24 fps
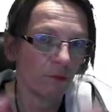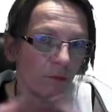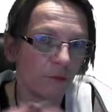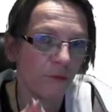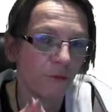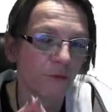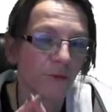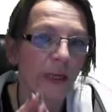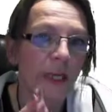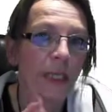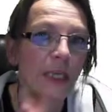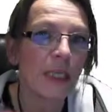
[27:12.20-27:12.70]

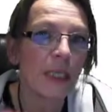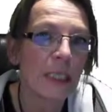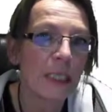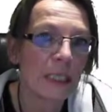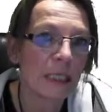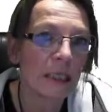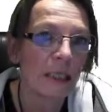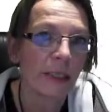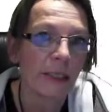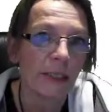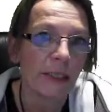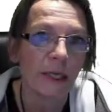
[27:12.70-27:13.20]

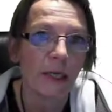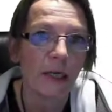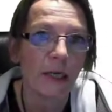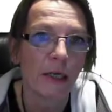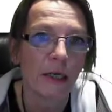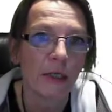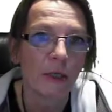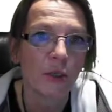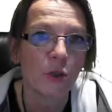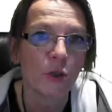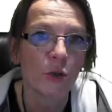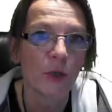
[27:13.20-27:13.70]
feeling
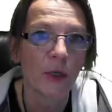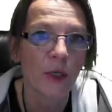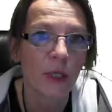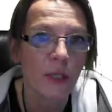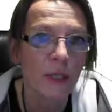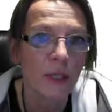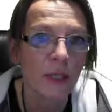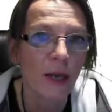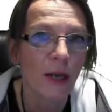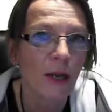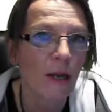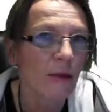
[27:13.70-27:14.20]
to it,
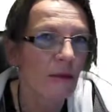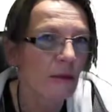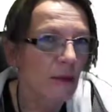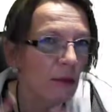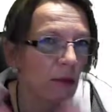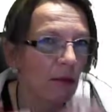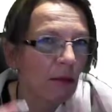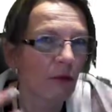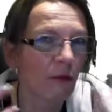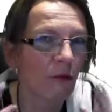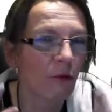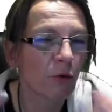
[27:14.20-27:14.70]
and I
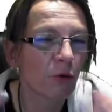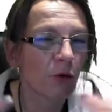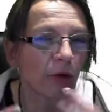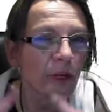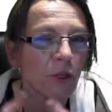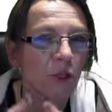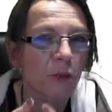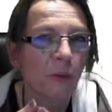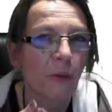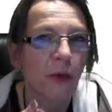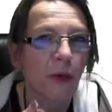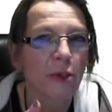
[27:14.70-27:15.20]
think the
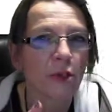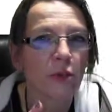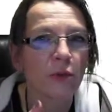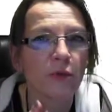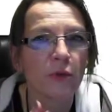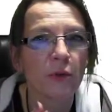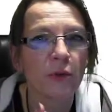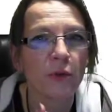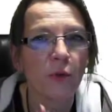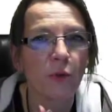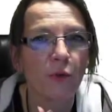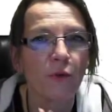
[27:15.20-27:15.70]
Quotation Manager
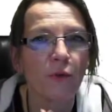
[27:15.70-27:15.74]
was